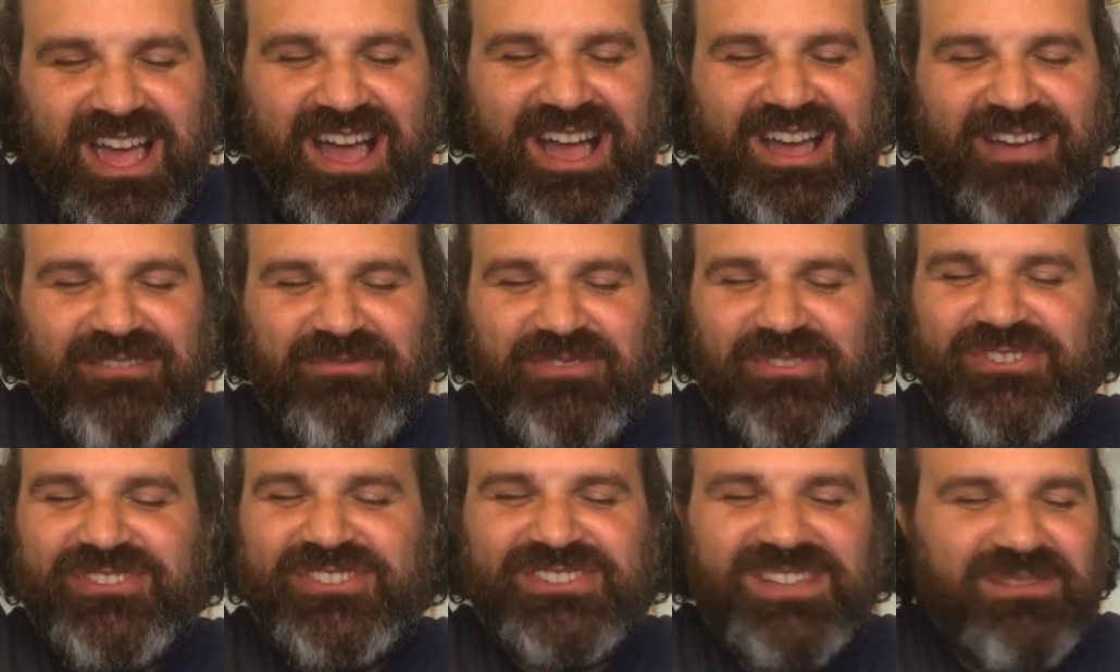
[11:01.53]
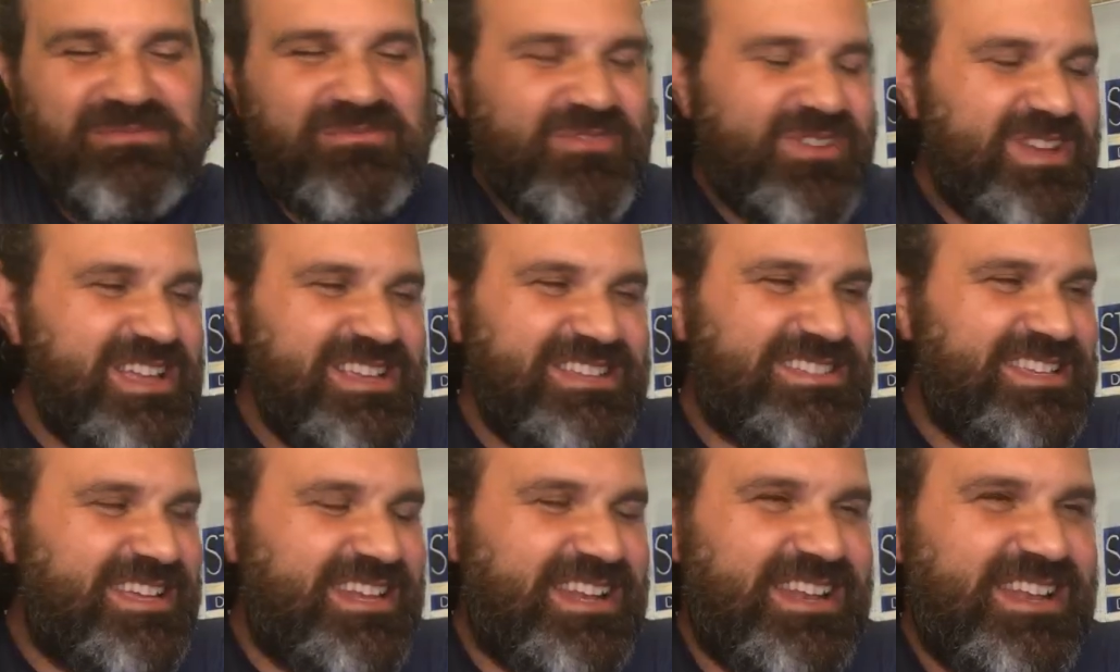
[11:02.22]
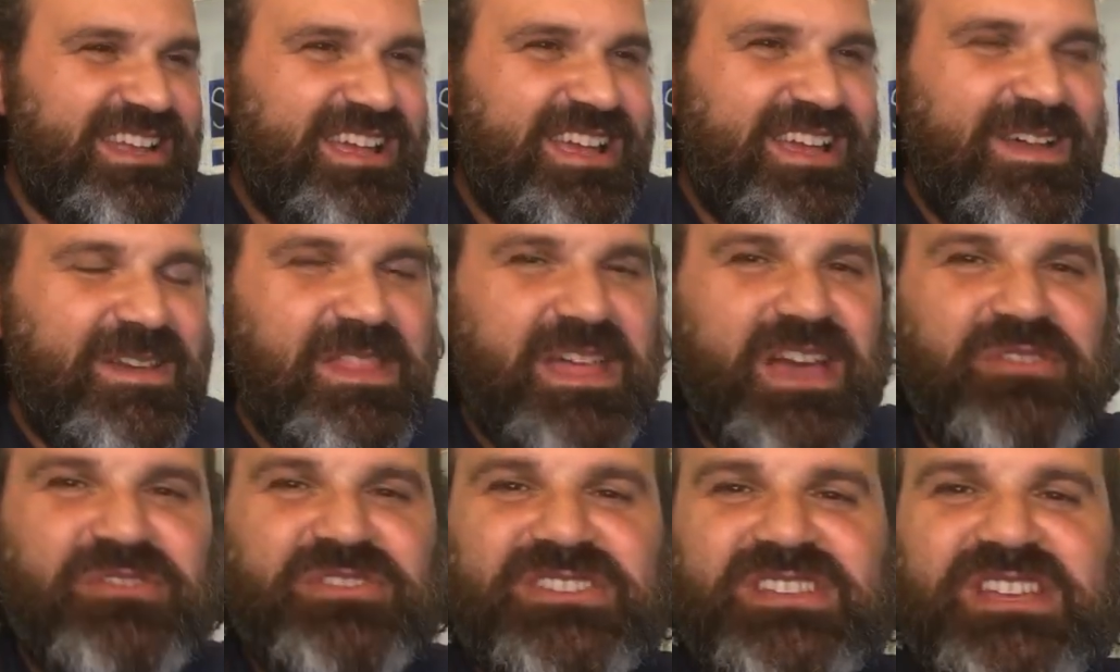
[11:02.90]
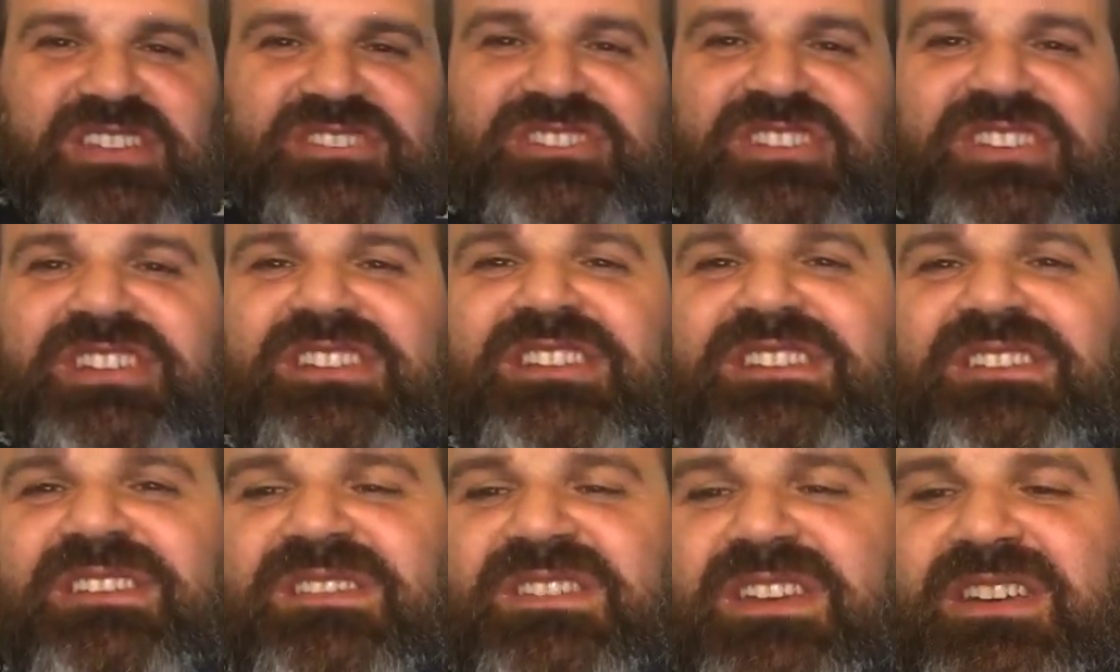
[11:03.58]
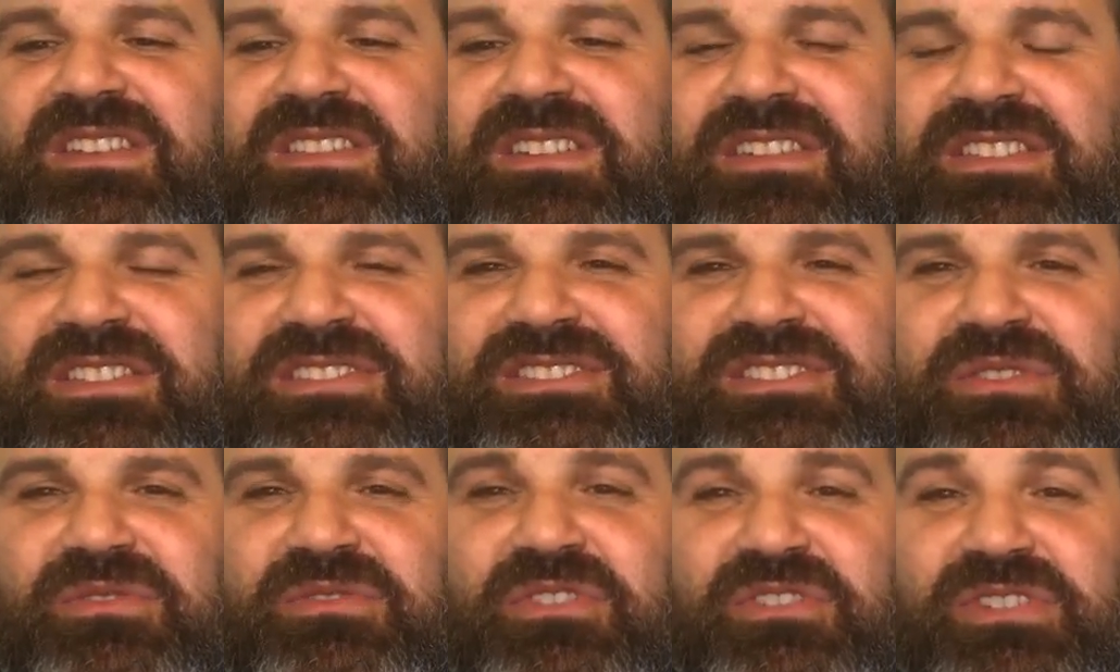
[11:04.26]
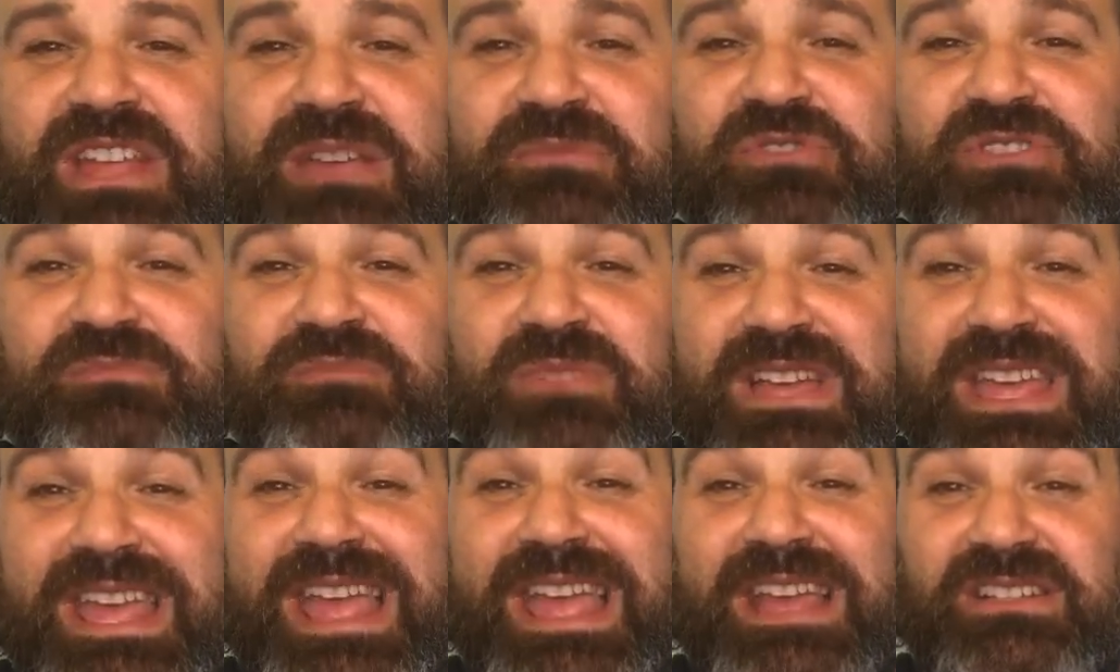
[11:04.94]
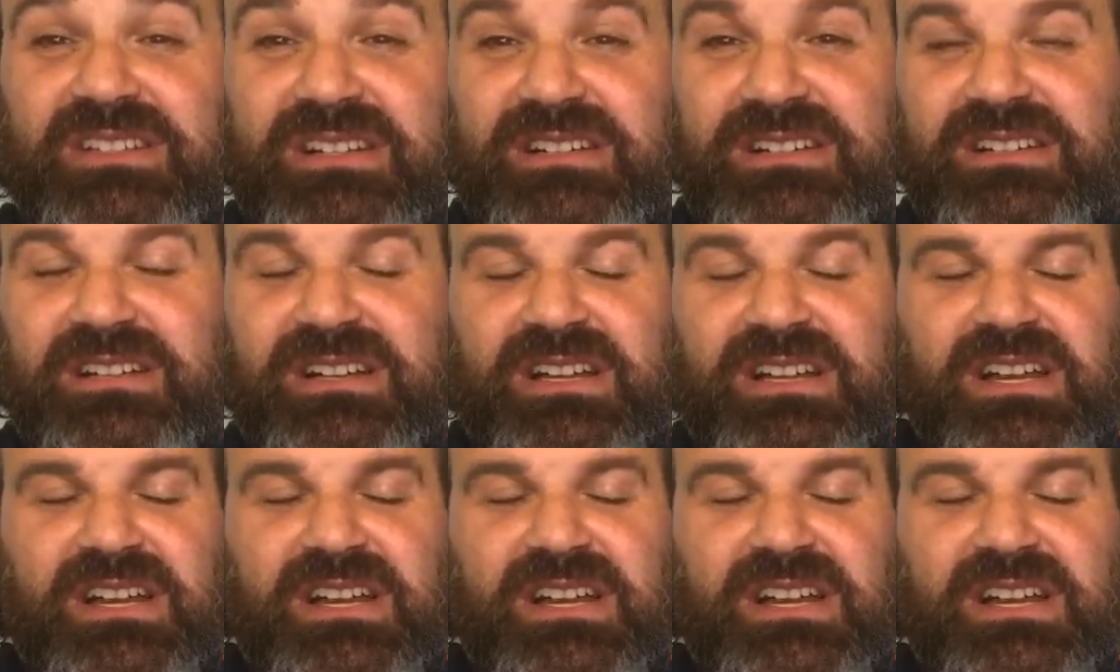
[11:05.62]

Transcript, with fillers: for some reason, I was teaching the, student, her name was Michaela,